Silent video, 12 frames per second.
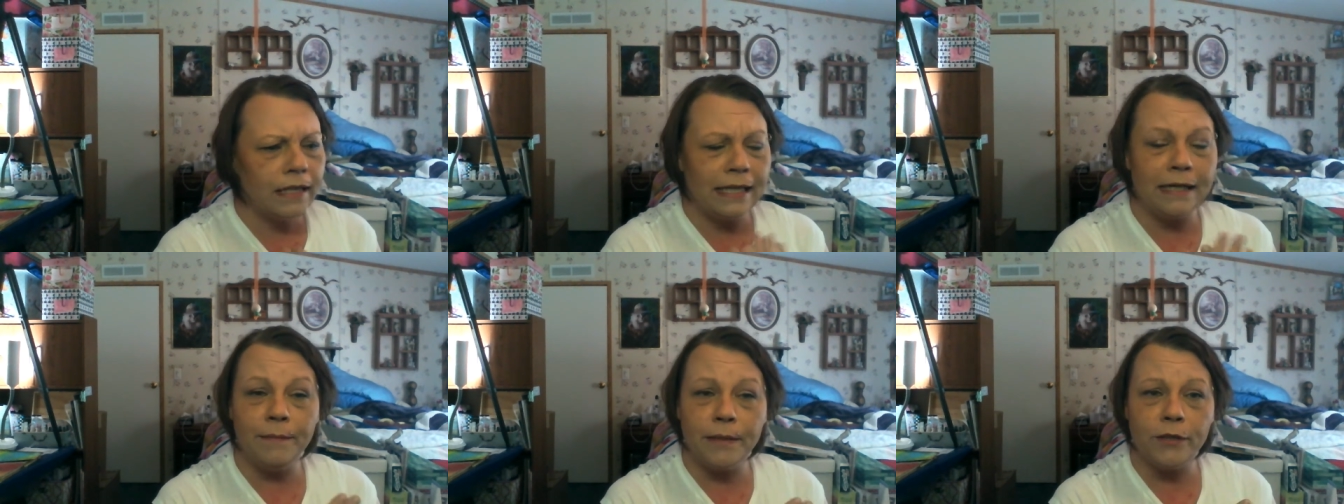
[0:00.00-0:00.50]

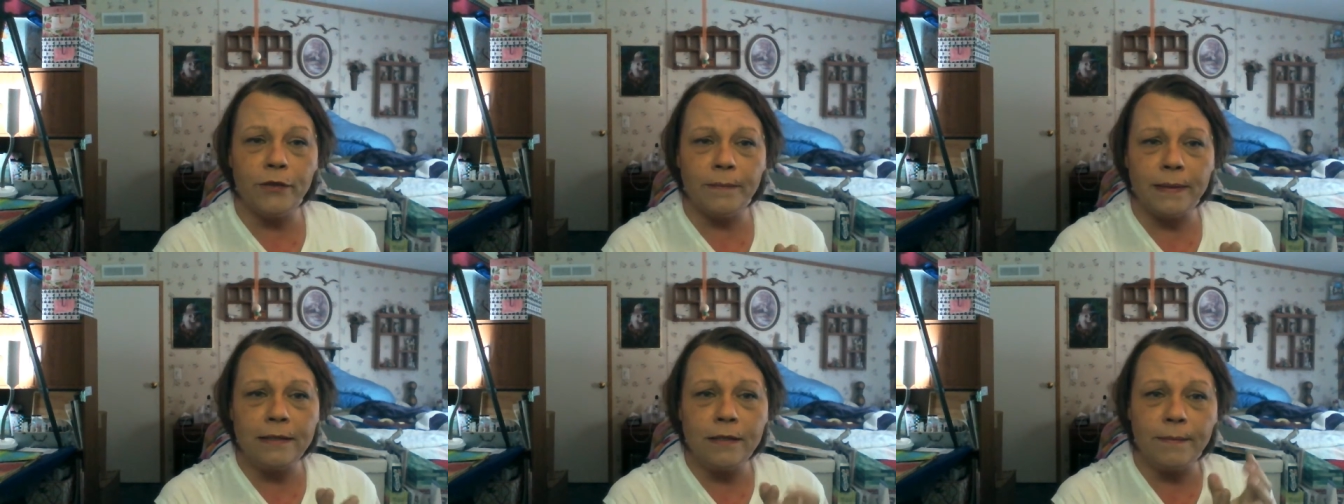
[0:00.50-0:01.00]
And I'm going to drink
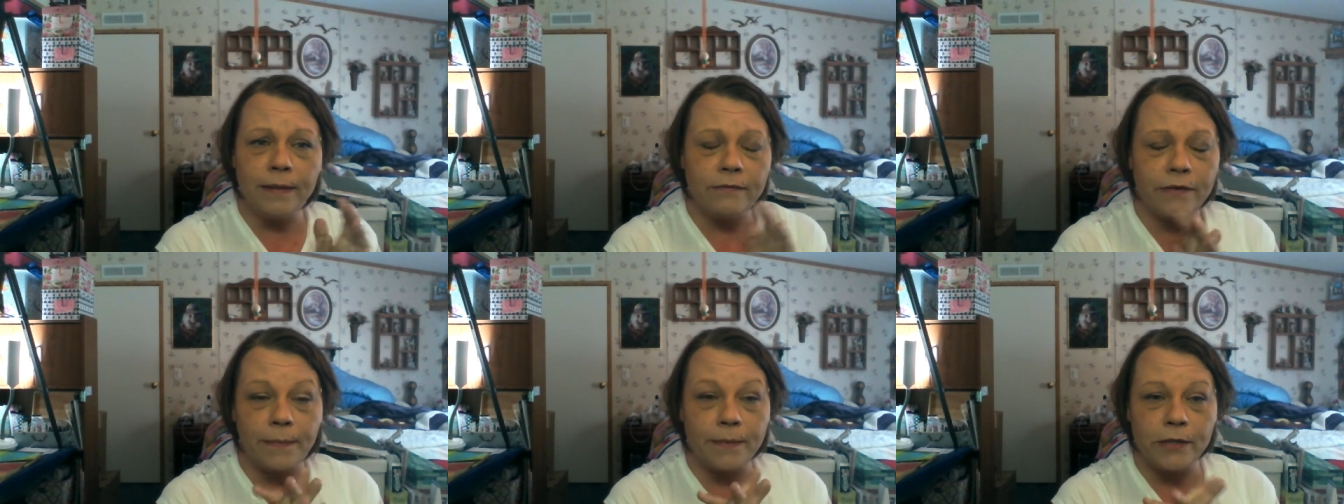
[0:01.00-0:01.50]
my Starbucks
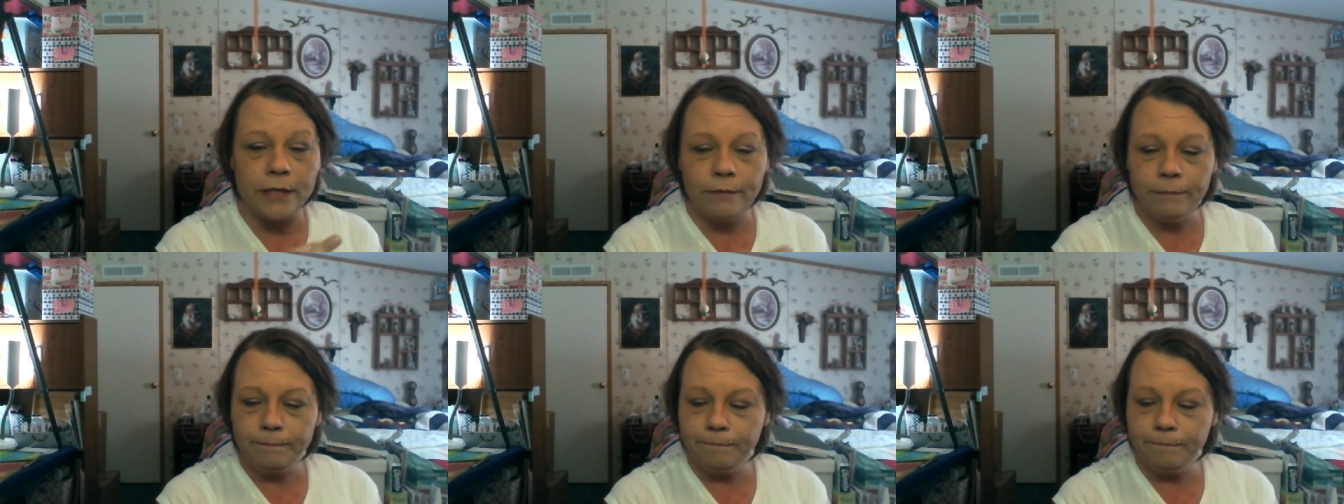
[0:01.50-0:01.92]
Frappuccino.